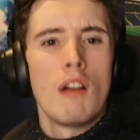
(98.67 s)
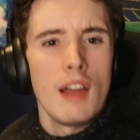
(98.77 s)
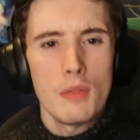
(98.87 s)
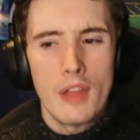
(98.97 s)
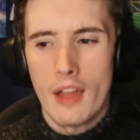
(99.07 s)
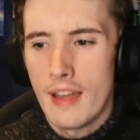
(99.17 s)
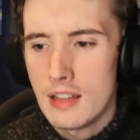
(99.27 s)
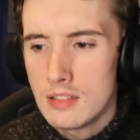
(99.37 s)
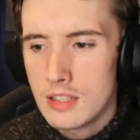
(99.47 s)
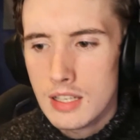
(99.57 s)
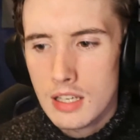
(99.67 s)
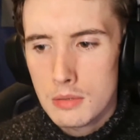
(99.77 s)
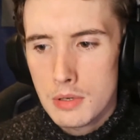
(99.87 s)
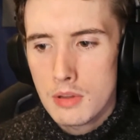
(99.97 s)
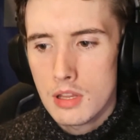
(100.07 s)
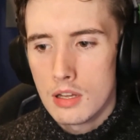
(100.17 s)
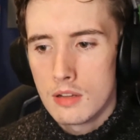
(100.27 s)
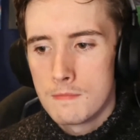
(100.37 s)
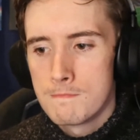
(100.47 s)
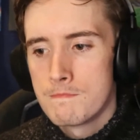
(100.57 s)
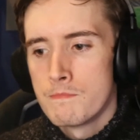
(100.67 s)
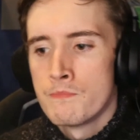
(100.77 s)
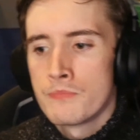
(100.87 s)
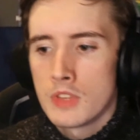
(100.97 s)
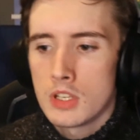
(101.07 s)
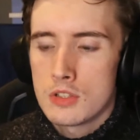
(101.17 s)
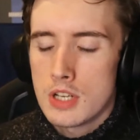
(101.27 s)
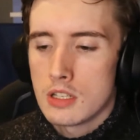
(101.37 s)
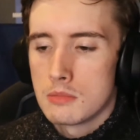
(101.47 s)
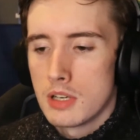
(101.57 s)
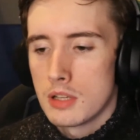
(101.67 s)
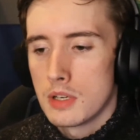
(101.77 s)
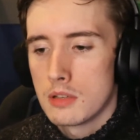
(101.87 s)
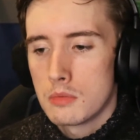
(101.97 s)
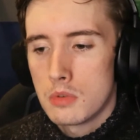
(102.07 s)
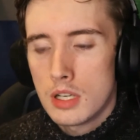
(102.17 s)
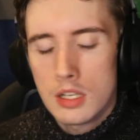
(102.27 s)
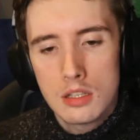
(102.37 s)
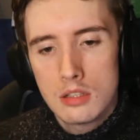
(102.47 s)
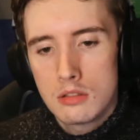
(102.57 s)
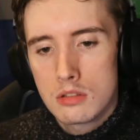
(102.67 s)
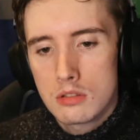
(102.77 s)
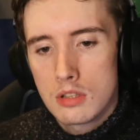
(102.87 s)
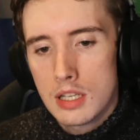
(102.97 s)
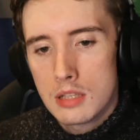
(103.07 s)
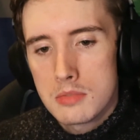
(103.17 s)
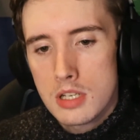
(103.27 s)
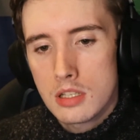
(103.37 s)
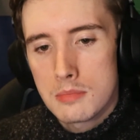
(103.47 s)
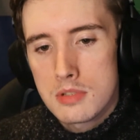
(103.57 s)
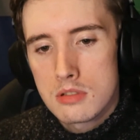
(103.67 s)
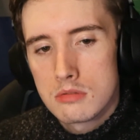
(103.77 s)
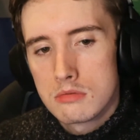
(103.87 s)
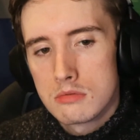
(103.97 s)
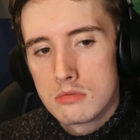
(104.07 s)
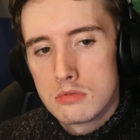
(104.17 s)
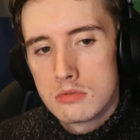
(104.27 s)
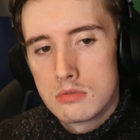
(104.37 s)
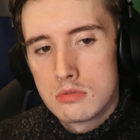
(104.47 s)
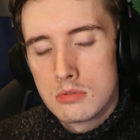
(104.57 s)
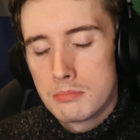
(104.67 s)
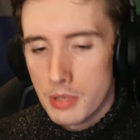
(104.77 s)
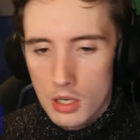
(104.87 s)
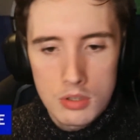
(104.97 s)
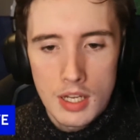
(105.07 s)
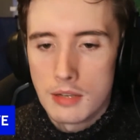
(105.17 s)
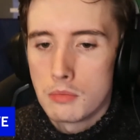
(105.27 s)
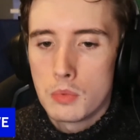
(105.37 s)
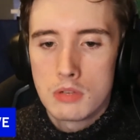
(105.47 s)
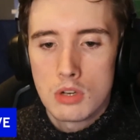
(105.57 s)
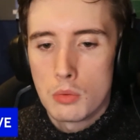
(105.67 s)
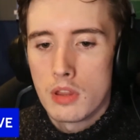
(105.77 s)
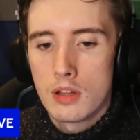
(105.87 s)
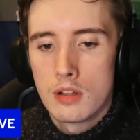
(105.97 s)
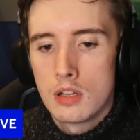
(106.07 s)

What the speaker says: What the hell did he get away with that? You're Jacob, by the way. Why are you called Callum Jacobs? But okay, we roll with it.